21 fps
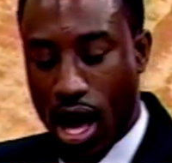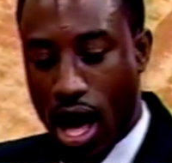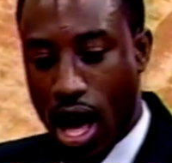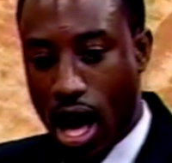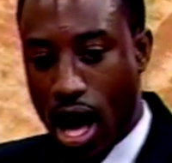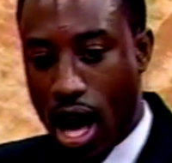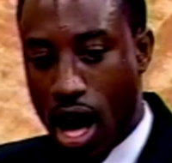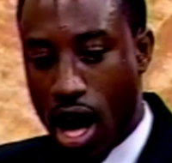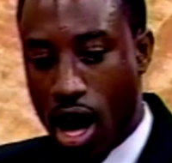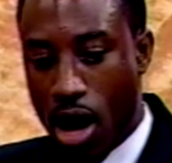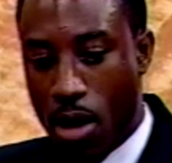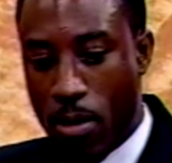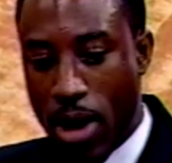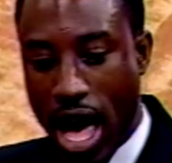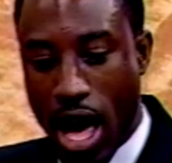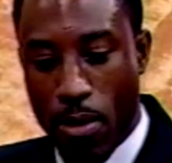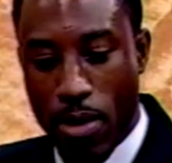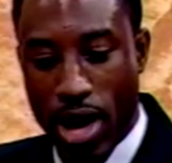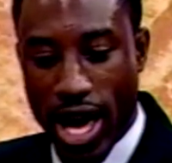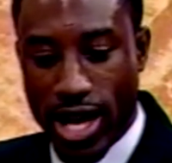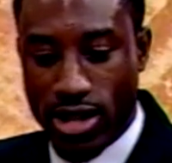
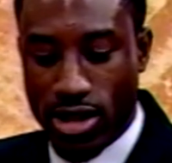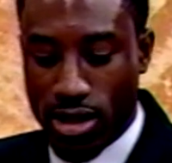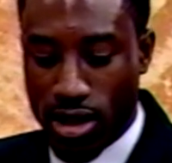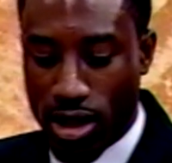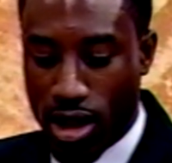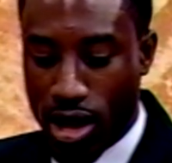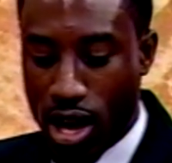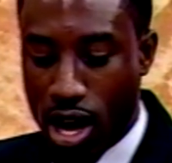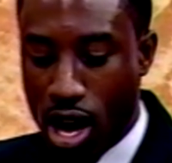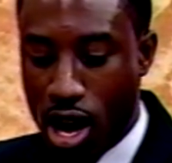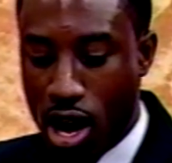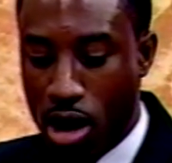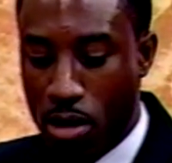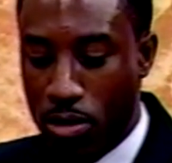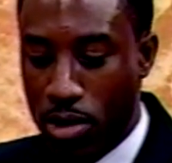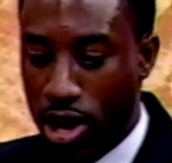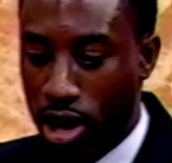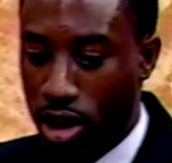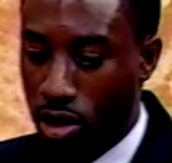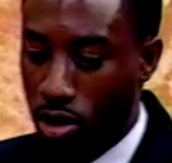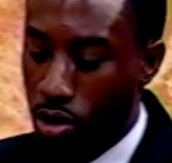I'm actually
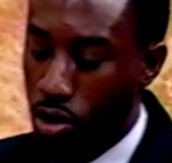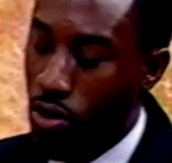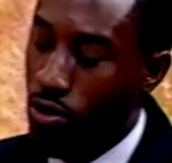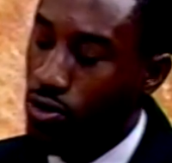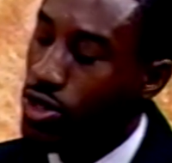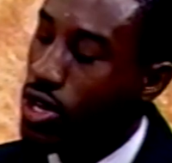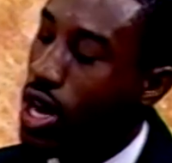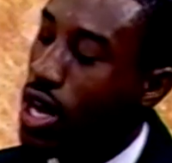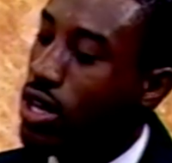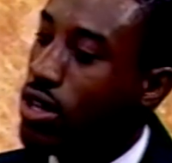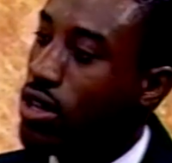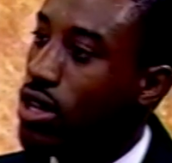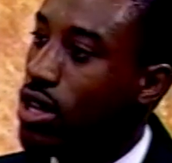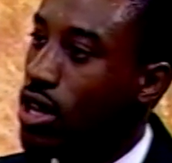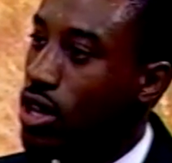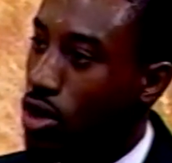in lieu of trying to